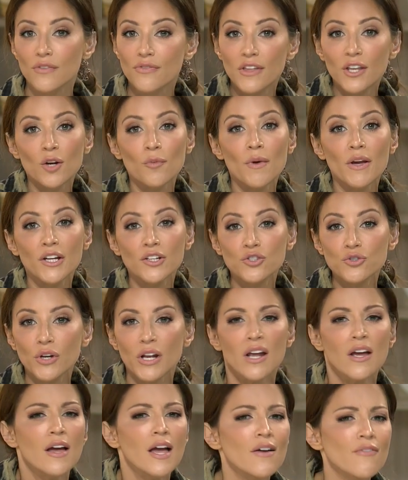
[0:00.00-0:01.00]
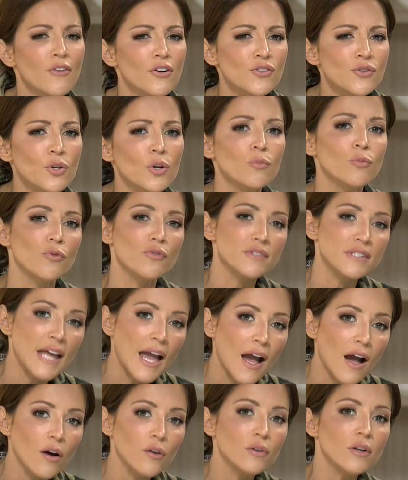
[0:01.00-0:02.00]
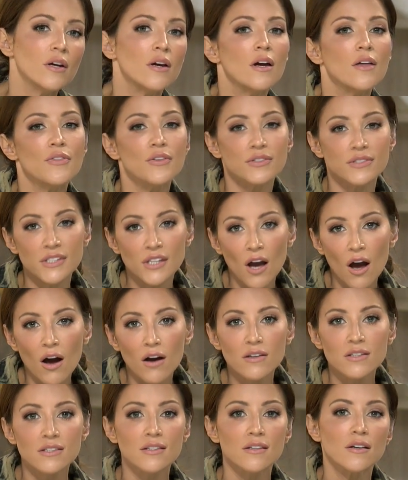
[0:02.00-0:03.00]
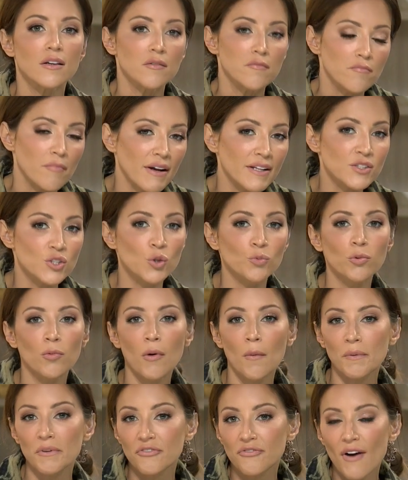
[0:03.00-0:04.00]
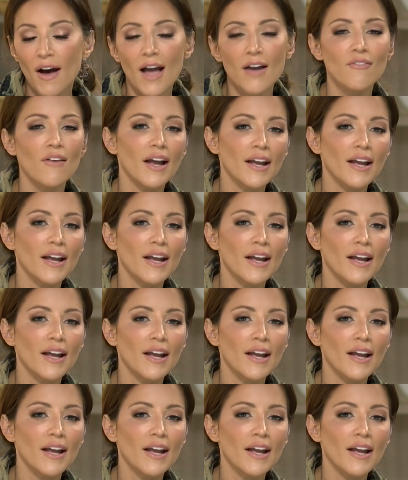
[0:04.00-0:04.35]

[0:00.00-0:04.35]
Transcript: If they don't make a trade, if Arizona moves down, the Seahawks might scoop him up at five.